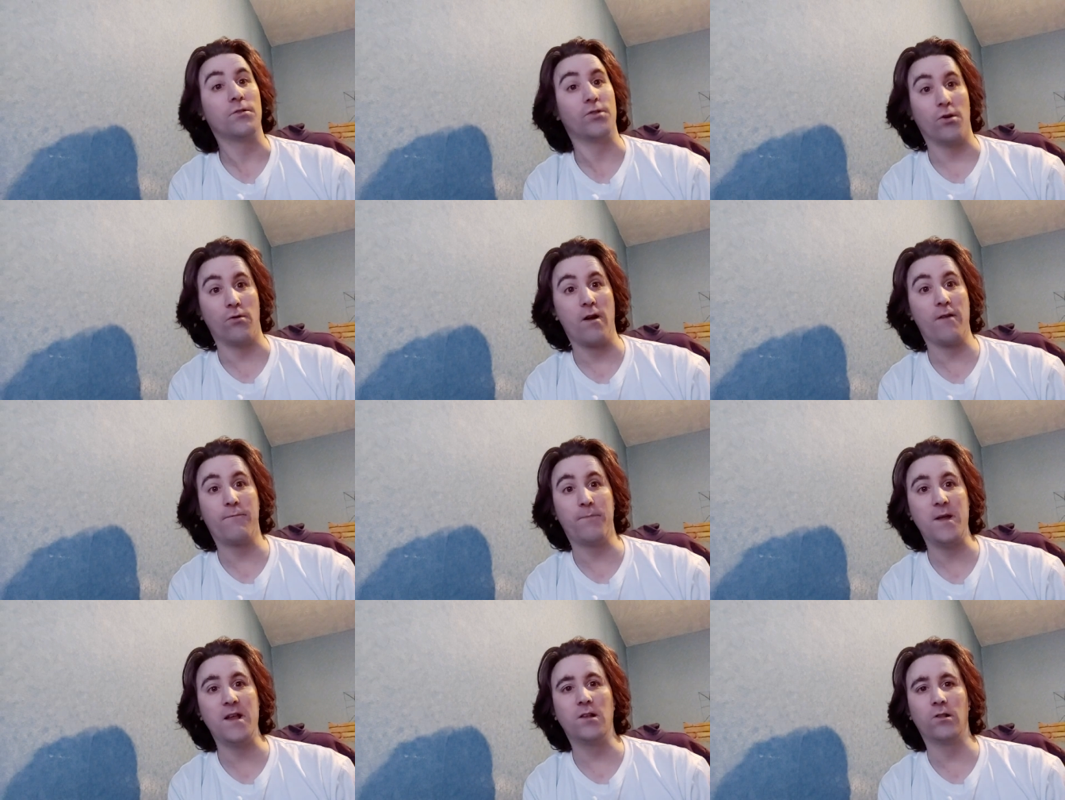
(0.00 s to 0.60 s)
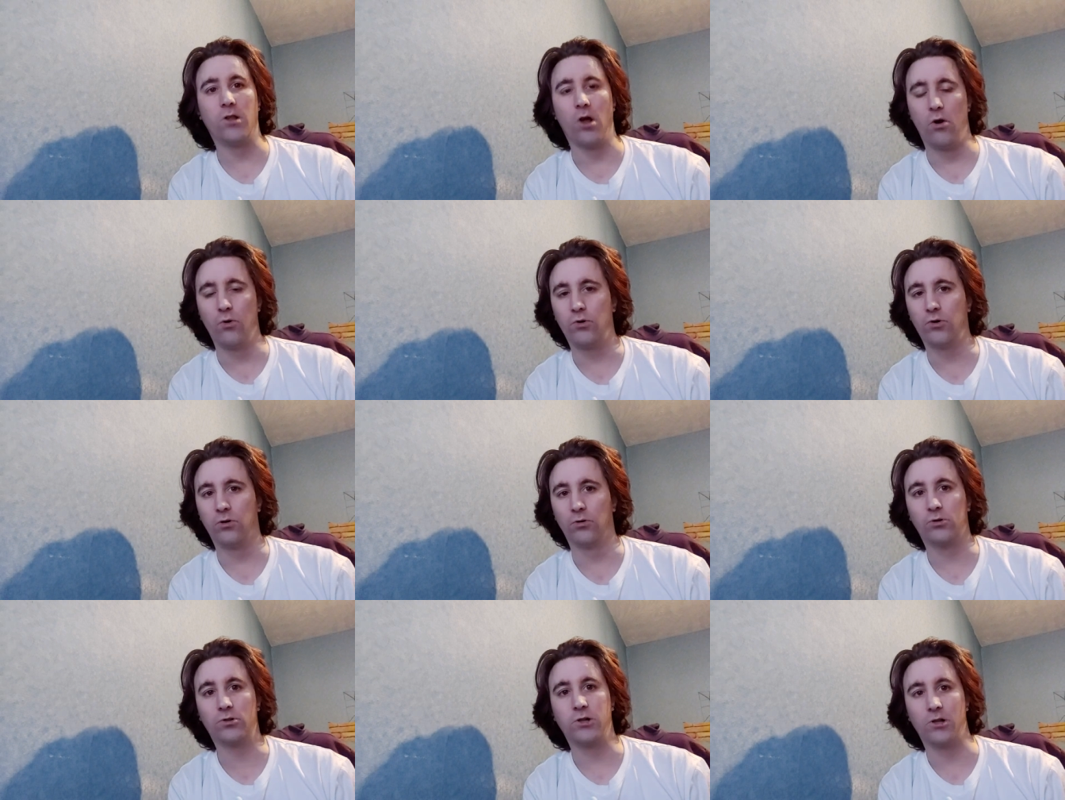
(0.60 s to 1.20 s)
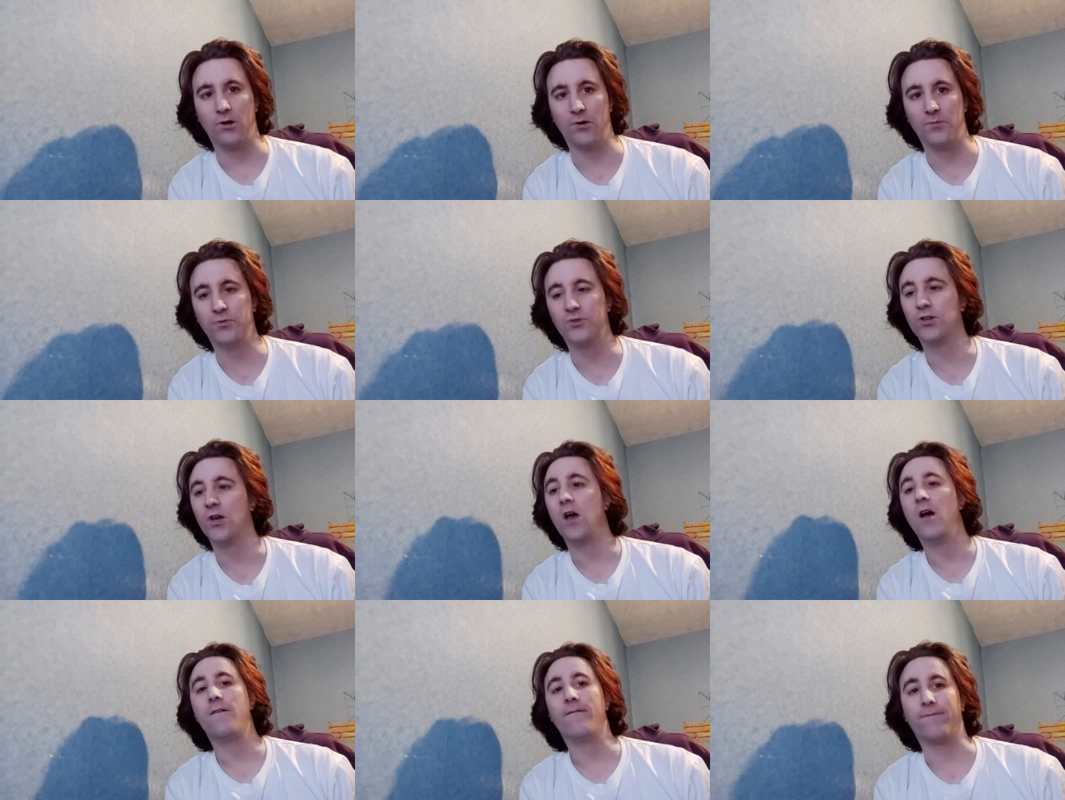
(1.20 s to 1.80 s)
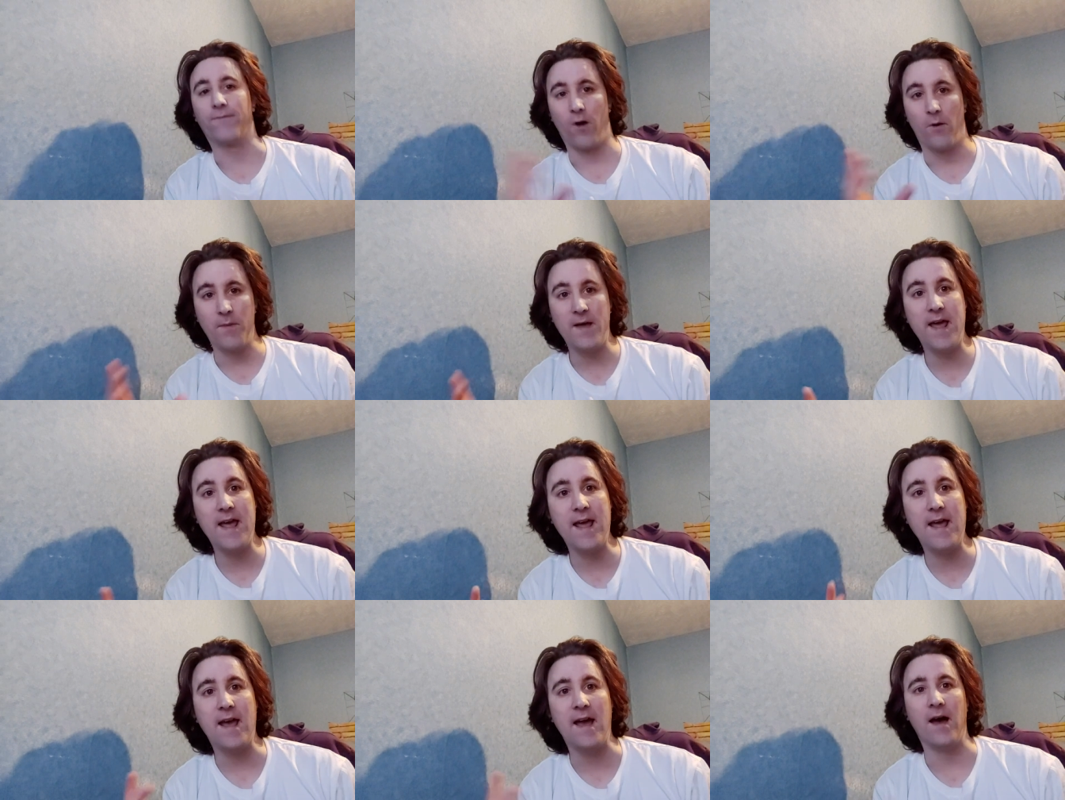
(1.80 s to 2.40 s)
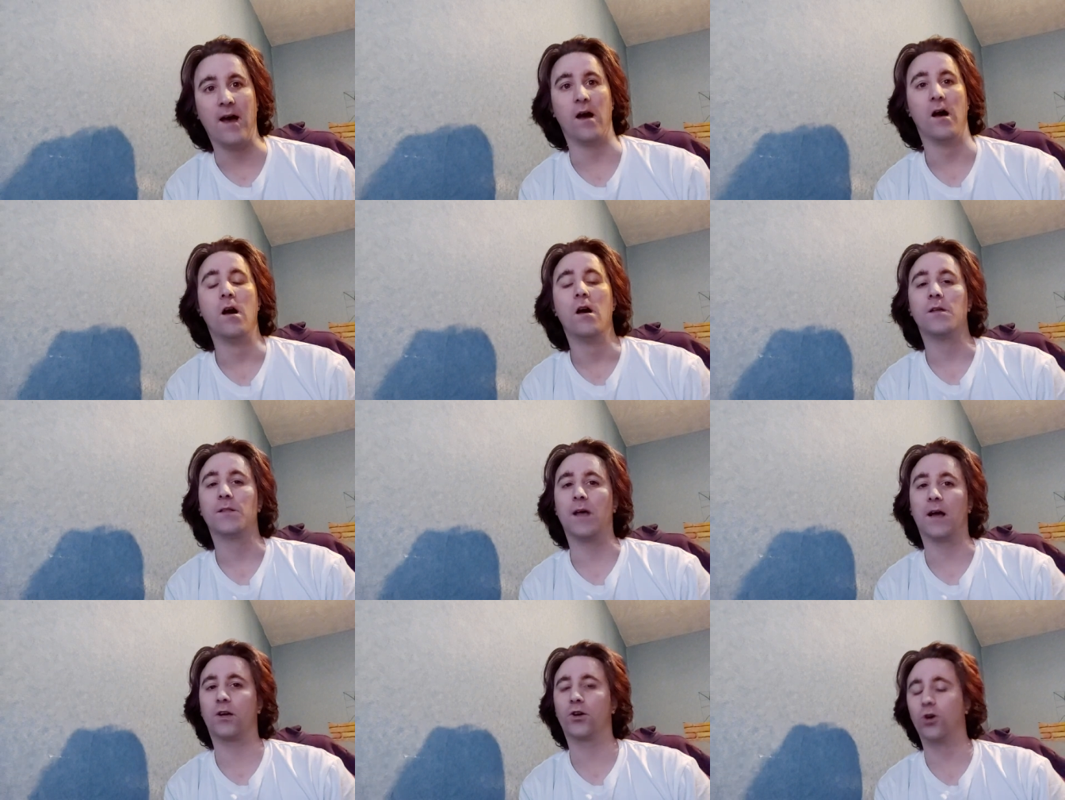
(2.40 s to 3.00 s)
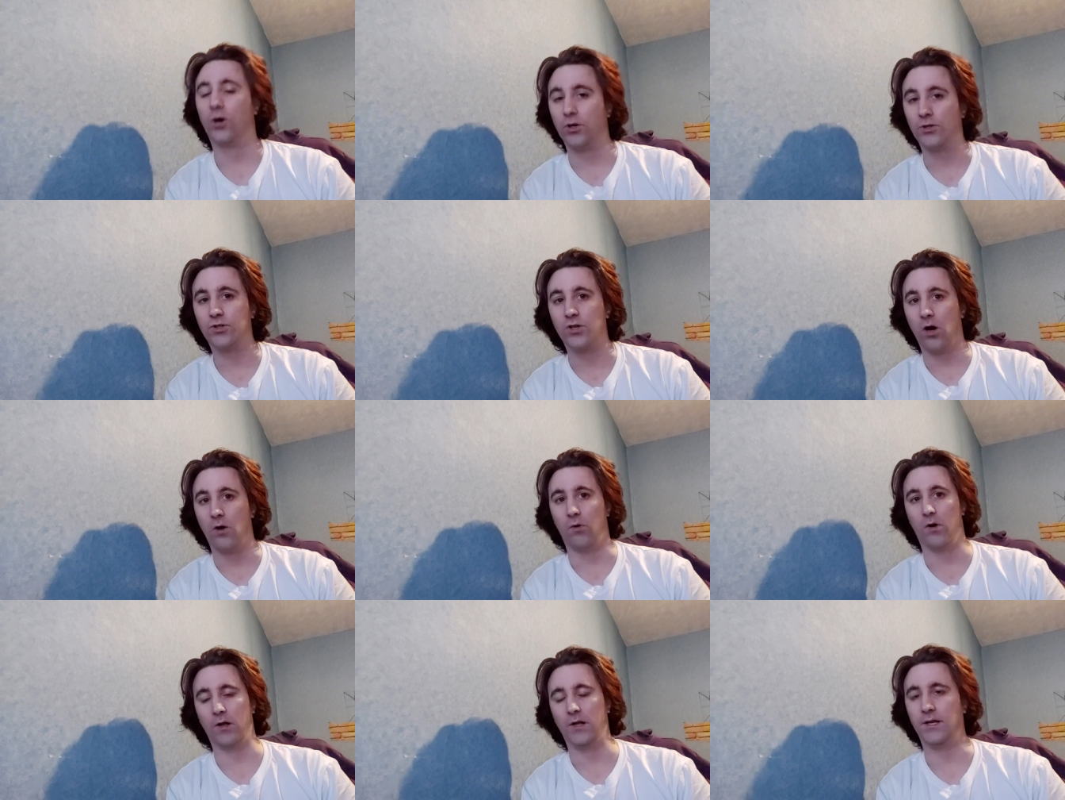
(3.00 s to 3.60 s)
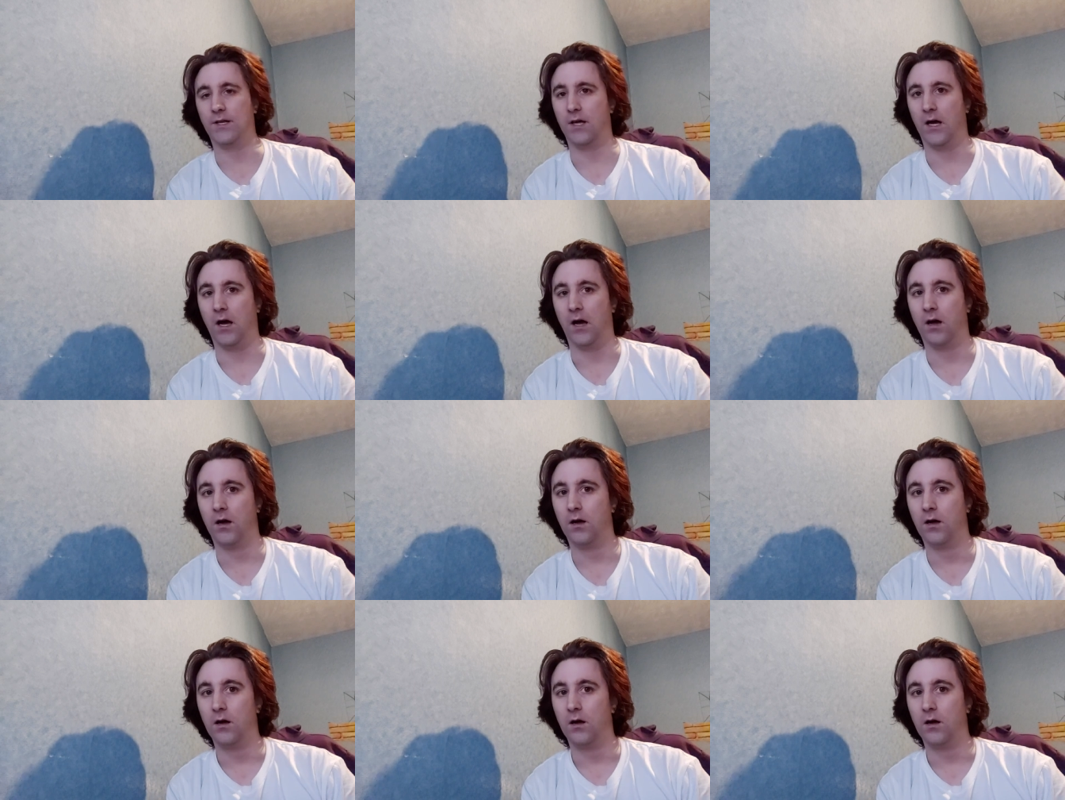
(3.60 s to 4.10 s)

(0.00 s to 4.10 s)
There have been local clubs from here that could go under.